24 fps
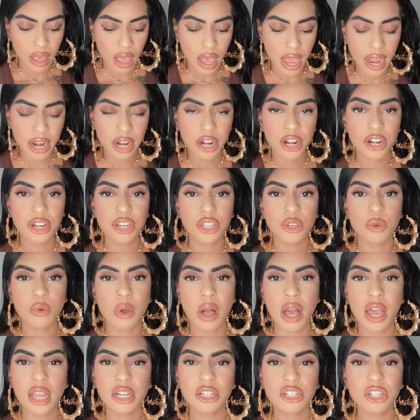I heard you
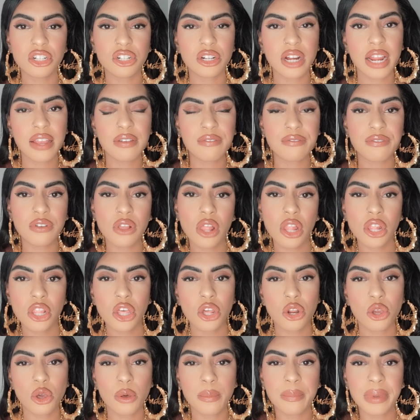ungrateful
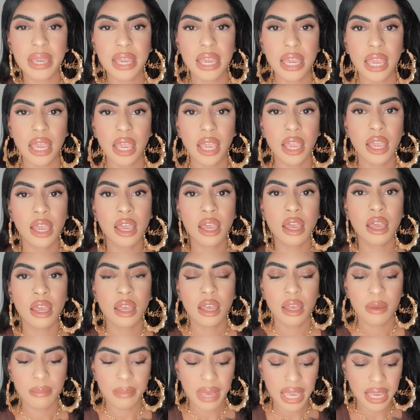little bee.
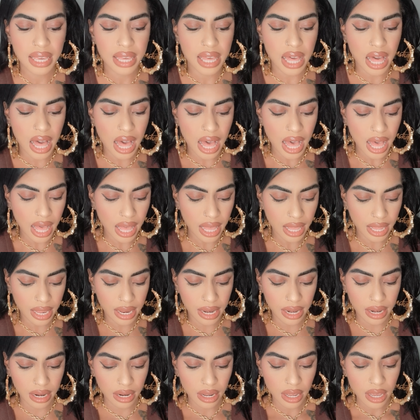My
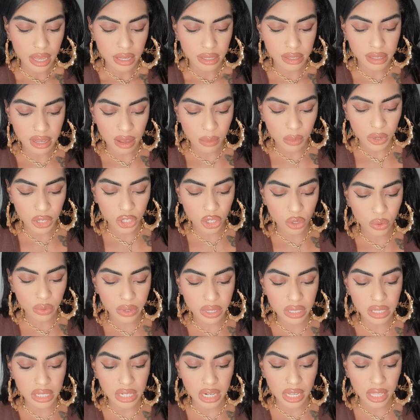God, someone you
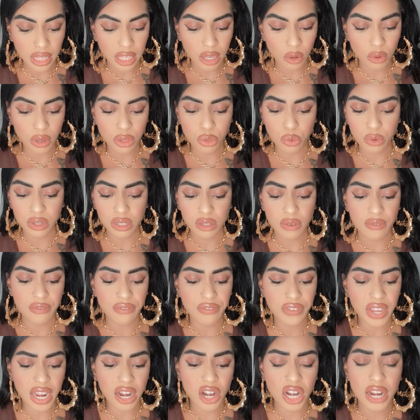were dealing with was
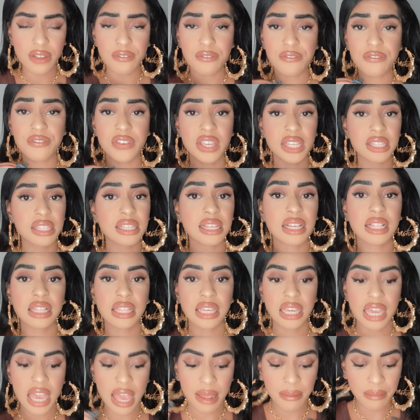very
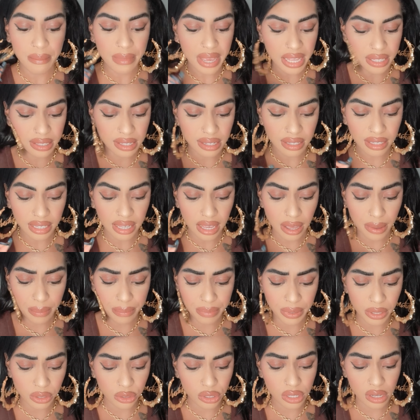physically and mentally
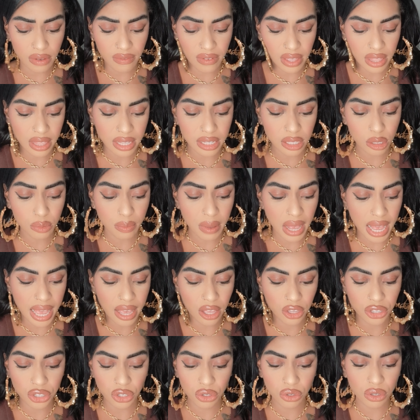abusive in this
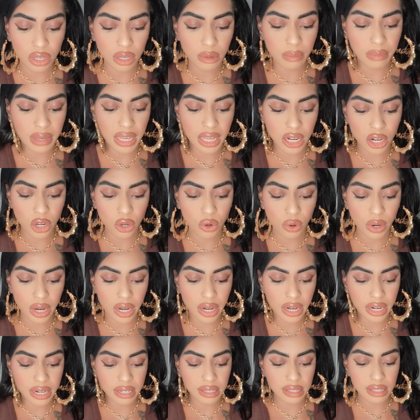pile. You could be an
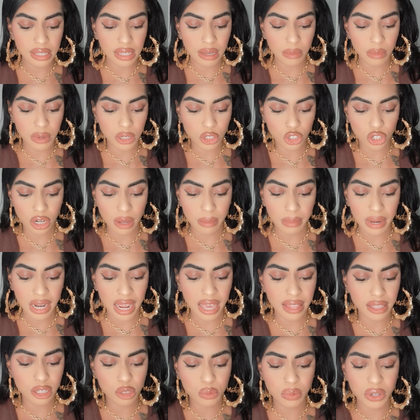Aquarius, Libra,
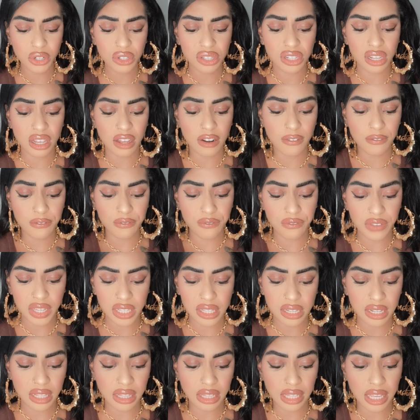Gemini. This person could have
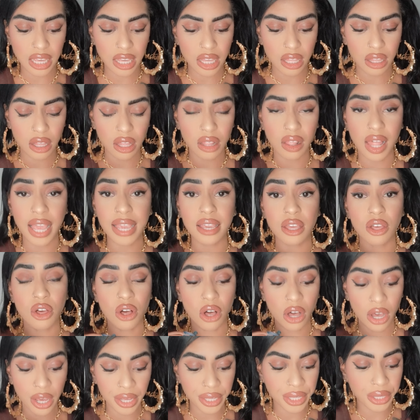physically like
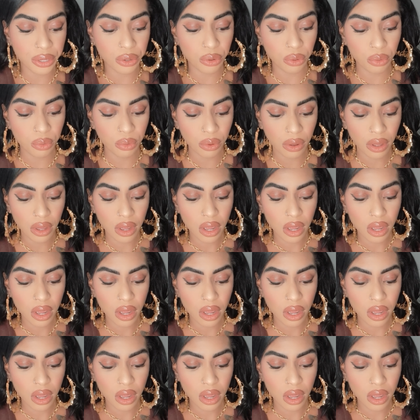caught you